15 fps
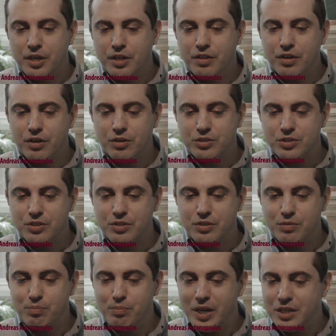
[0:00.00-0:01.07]

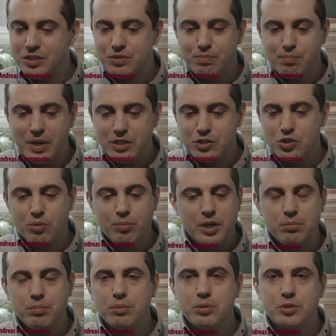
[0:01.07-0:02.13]
So many
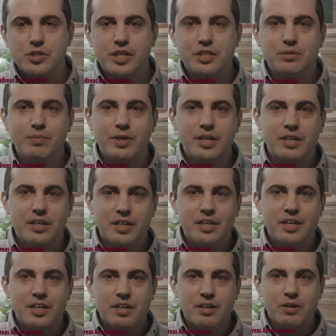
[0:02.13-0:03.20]
people say to me,
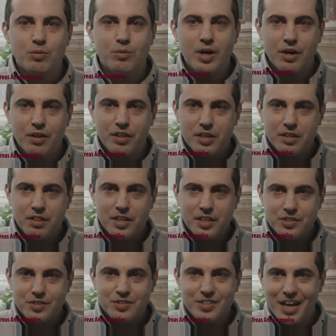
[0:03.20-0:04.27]
wow,
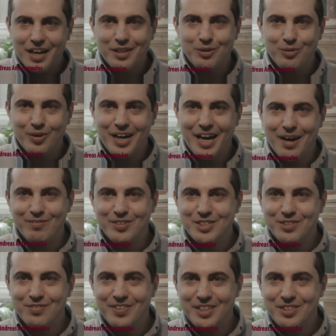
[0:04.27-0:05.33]
that's exactly what happened
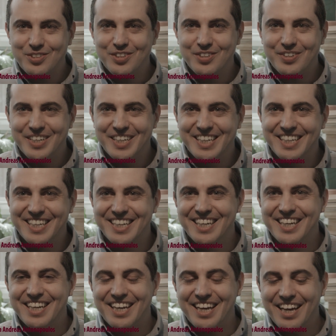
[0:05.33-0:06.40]
to me too.
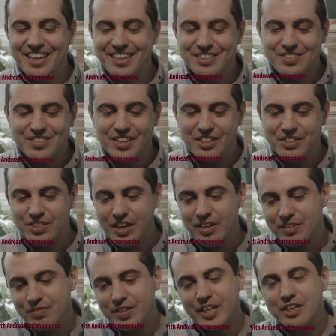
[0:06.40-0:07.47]
And it's kind
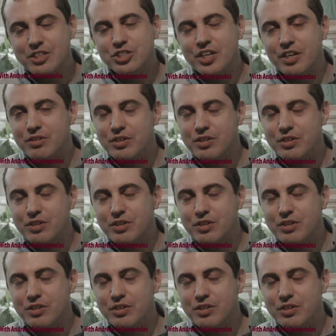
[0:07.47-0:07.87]
of like a shared